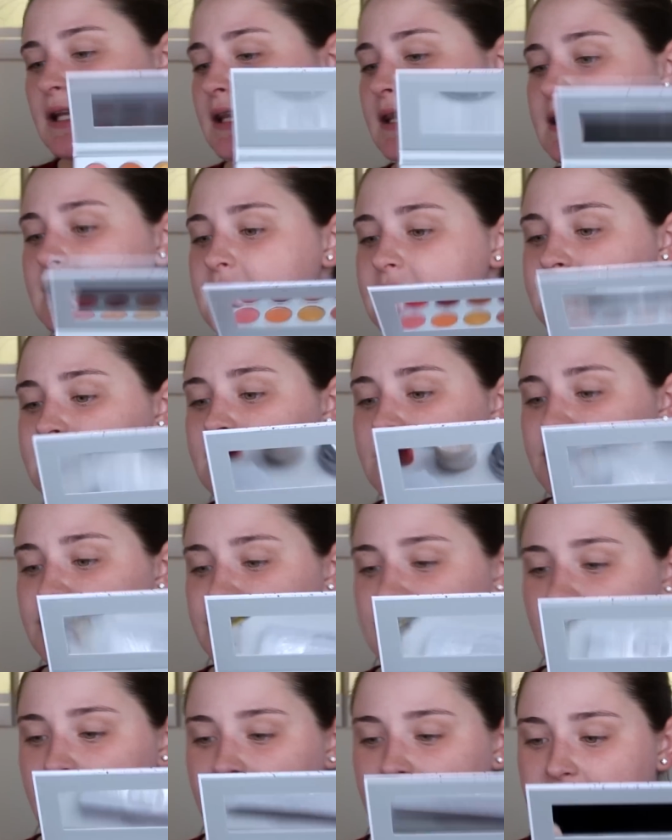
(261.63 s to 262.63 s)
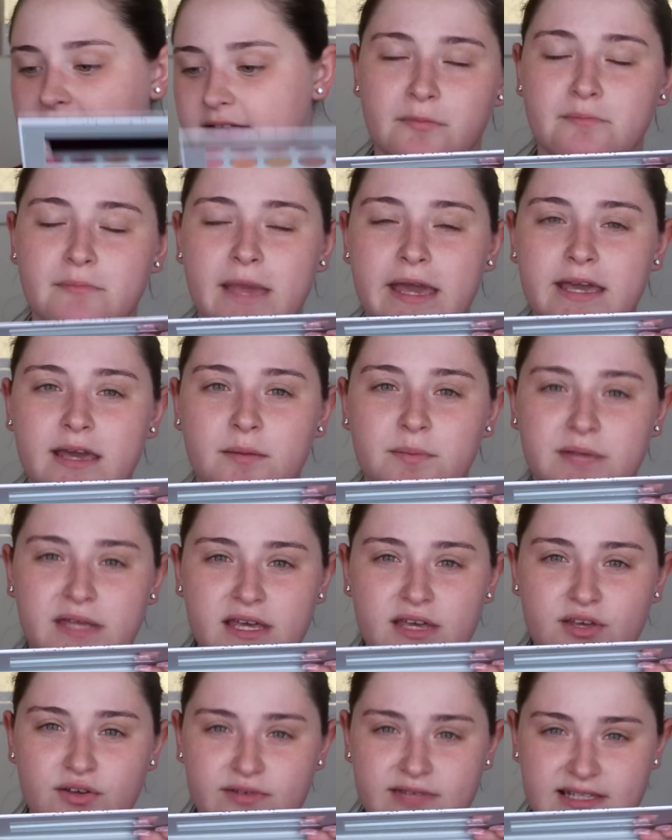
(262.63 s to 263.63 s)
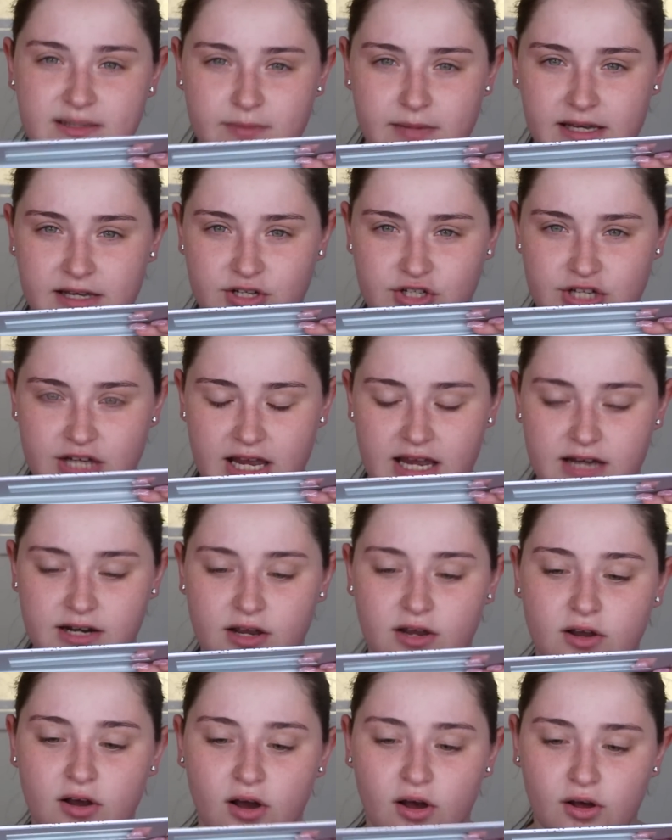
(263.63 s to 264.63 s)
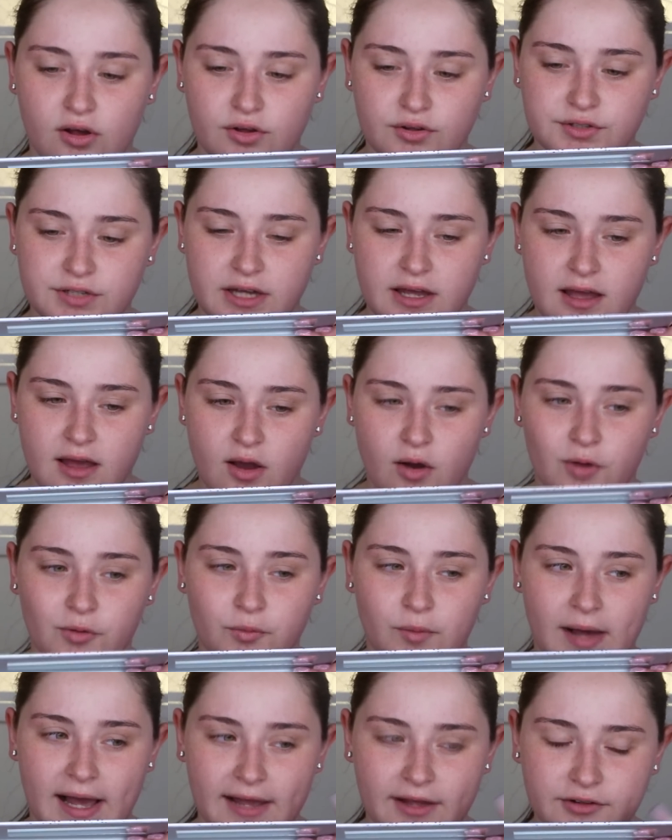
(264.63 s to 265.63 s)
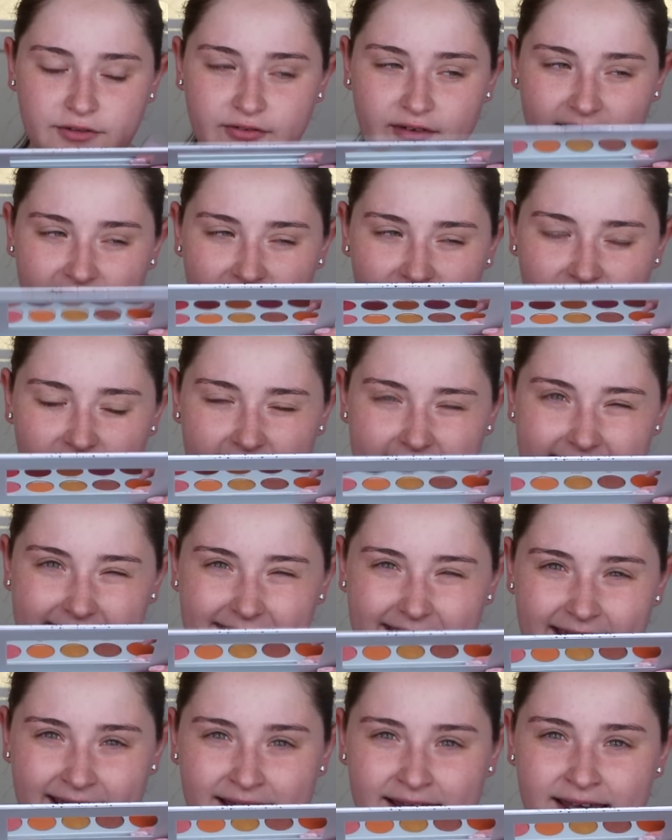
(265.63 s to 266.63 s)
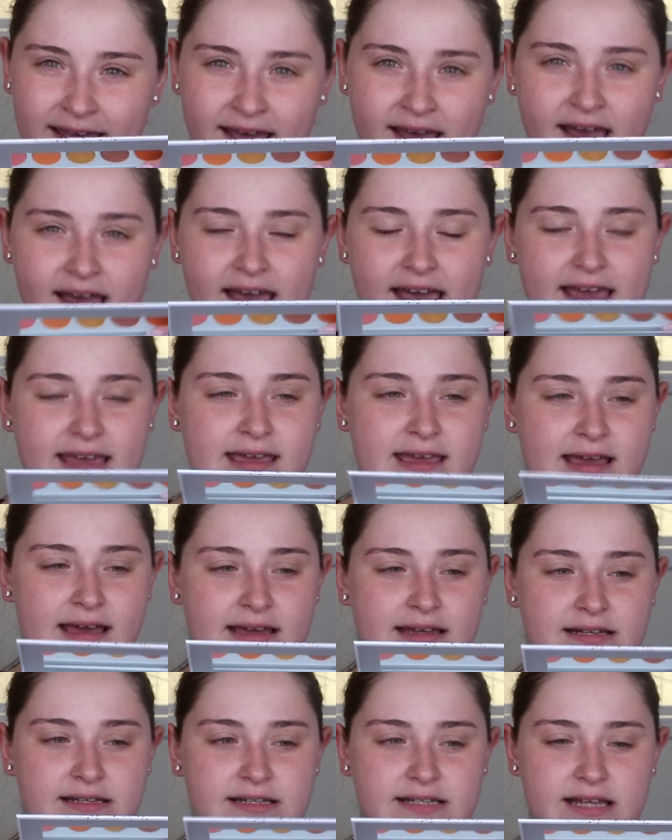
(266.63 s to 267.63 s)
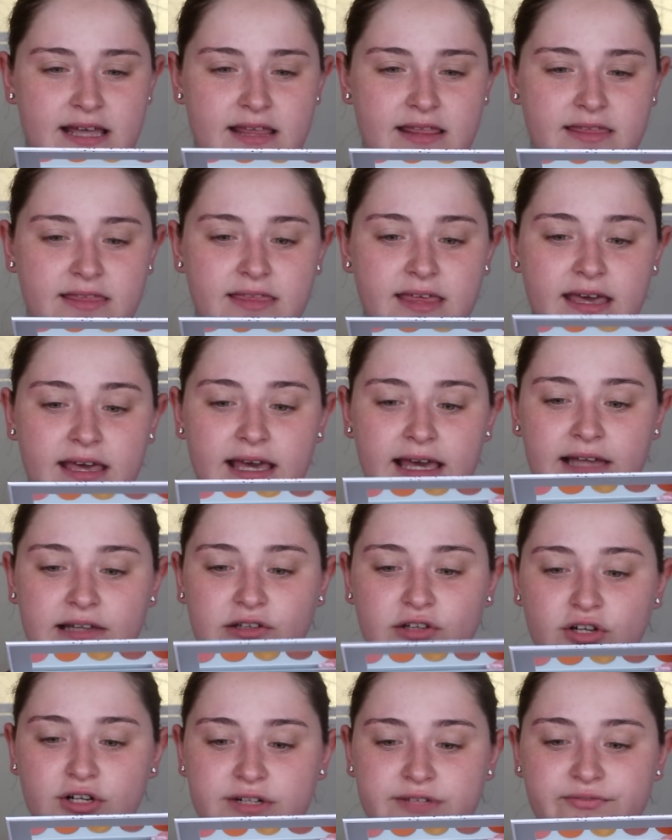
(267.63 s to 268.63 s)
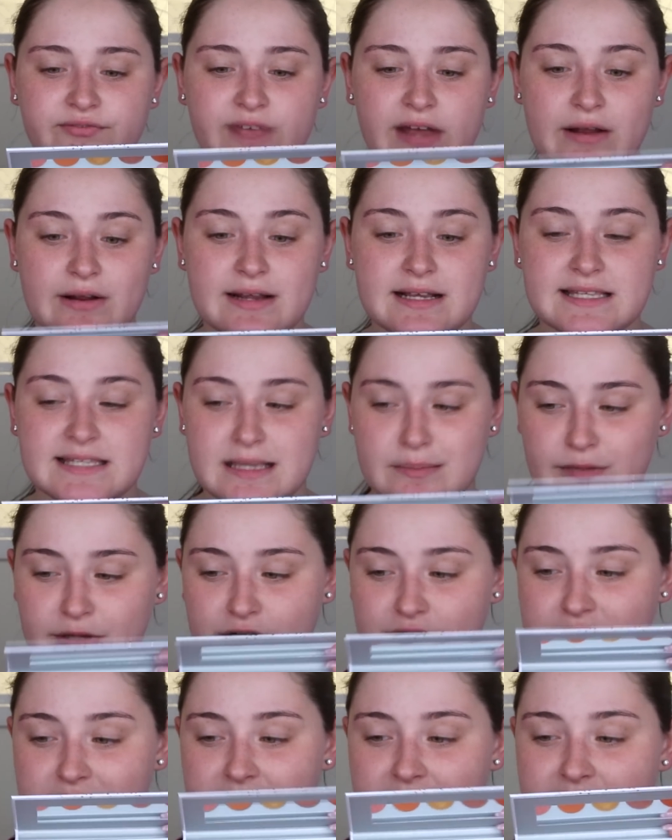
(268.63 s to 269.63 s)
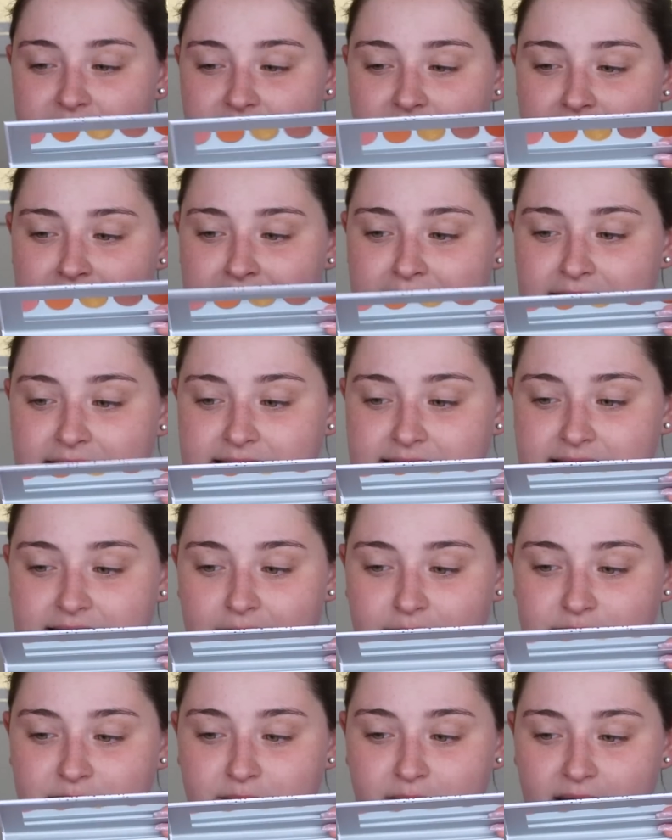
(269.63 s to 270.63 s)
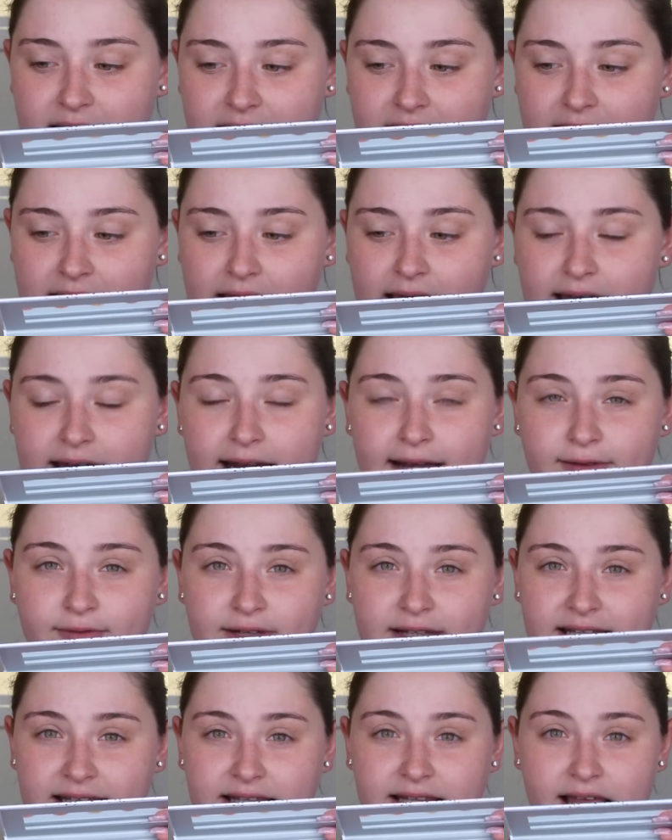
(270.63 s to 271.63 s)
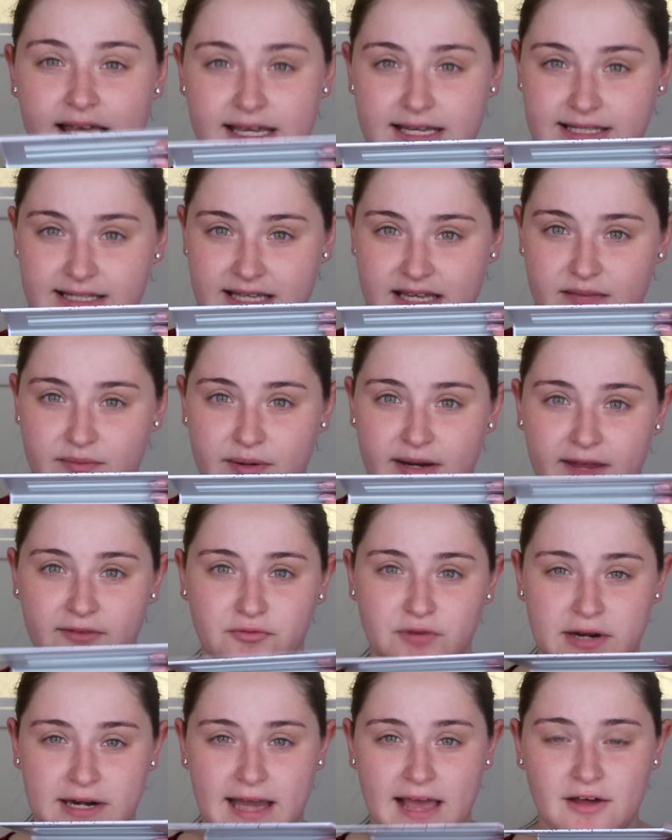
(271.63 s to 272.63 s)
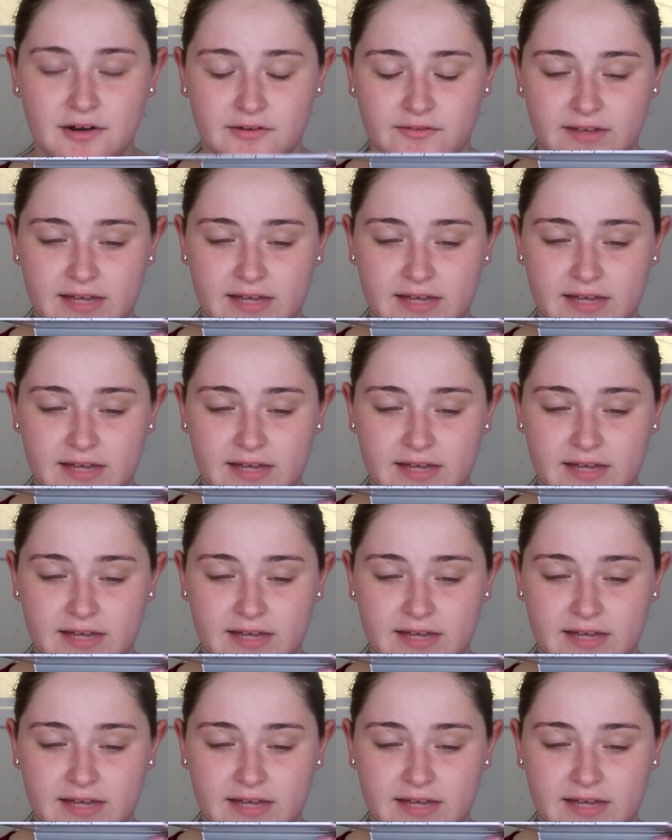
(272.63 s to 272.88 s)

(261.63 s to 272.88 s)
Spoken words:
this shade, Makeup Geek used to make a shade called Wildfire, I think, and it looked very similar to this, and then they stopped making it, and I really liked it, but I ran out